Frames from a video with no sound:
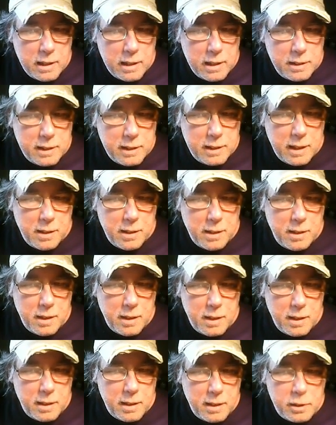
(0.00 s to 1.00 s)

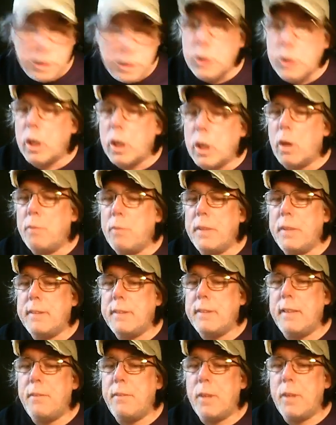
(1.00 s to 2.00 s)
The GJRB
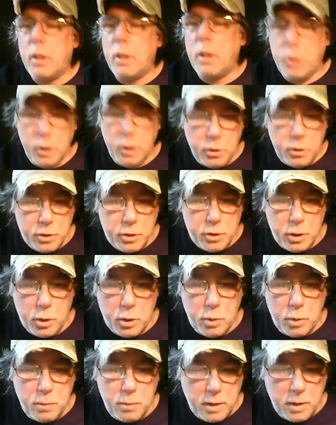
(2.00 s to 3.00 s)
TV on
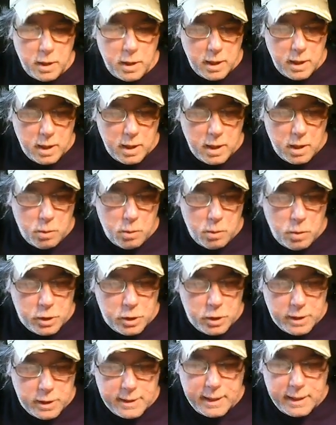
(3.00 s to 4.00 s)
YouTube,
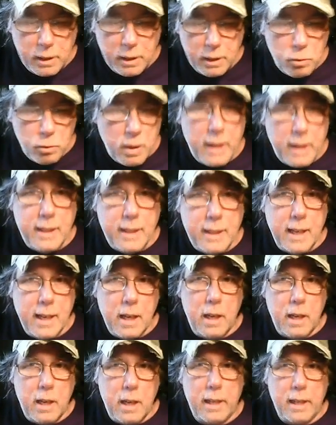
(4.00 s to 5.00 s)
what you're seeing right
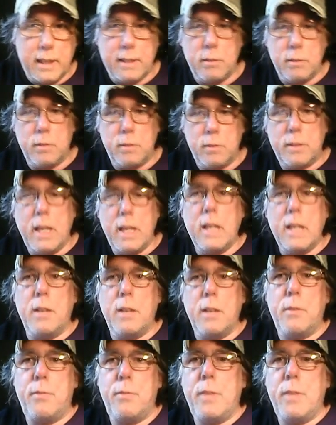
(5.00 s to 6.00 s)
there, it will kind
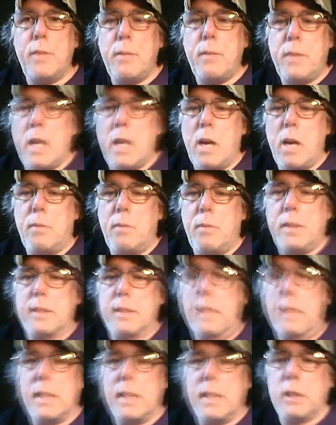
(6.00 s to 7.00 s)
of flip you out because
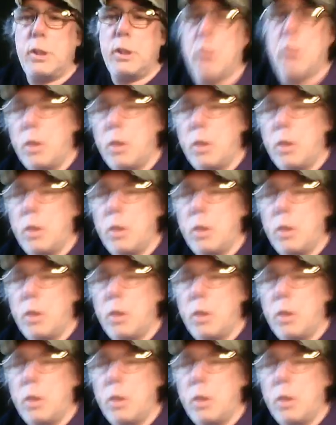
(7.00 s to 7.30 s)
I'm going to show